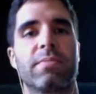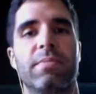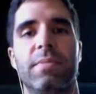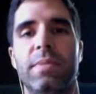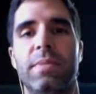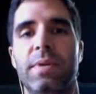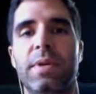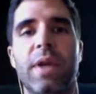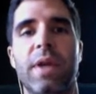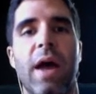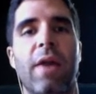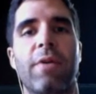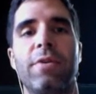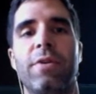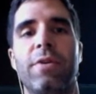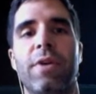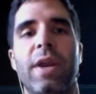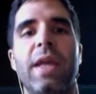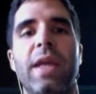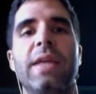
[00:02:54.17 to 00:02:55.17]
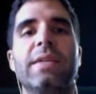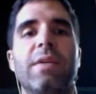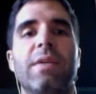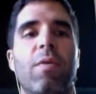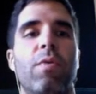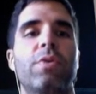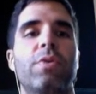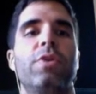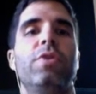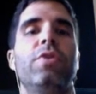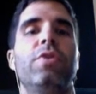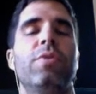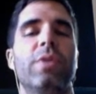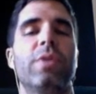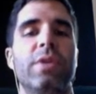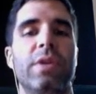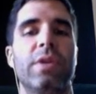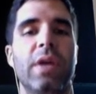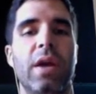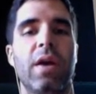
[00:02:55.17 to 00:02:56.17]
not on your knees, I want you
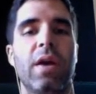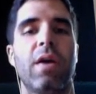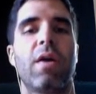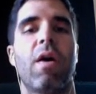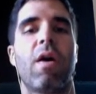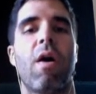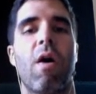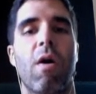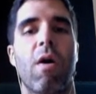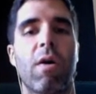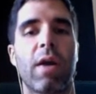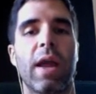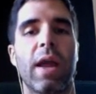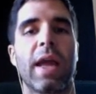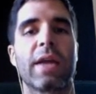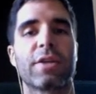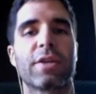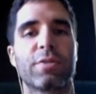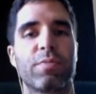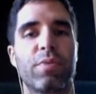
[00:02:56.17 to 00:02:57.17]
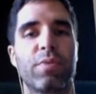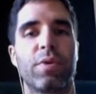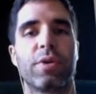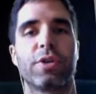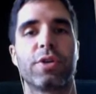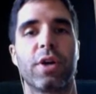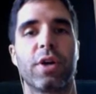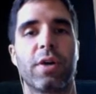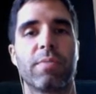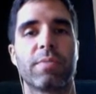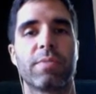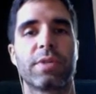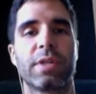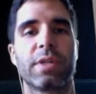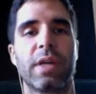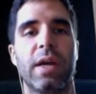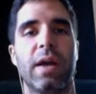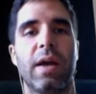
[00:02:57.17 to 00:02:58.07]
doing RX push-ups.